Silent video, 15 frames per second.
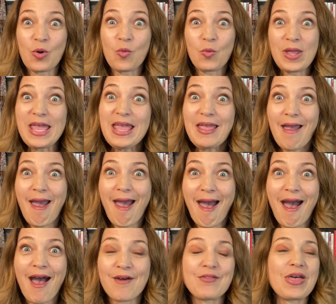we
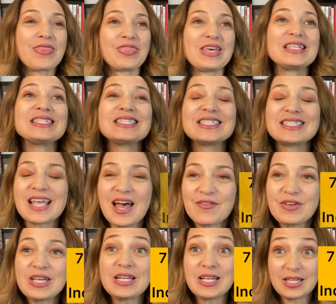have the
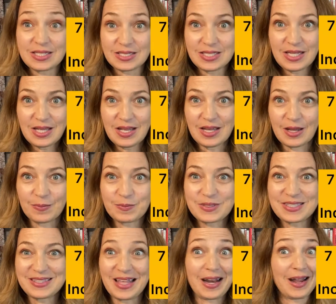7 tips
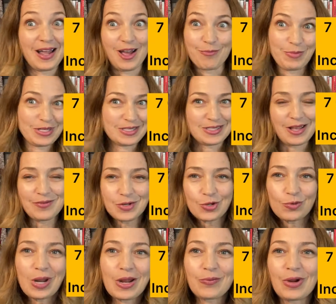that I have, my 7
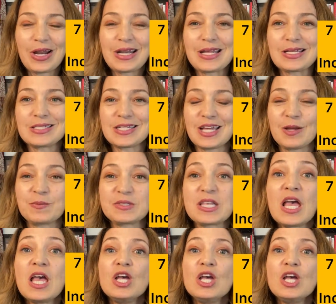grant writing tips